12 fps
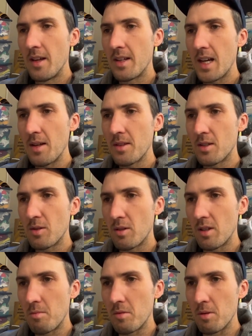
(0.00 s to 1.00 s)
count the total
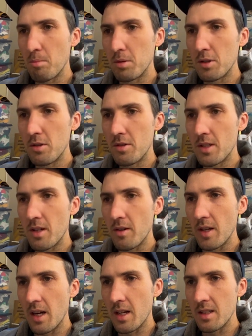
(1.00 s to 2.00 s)
number of blues
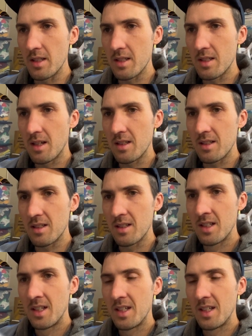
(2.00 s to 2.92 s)
going on in this color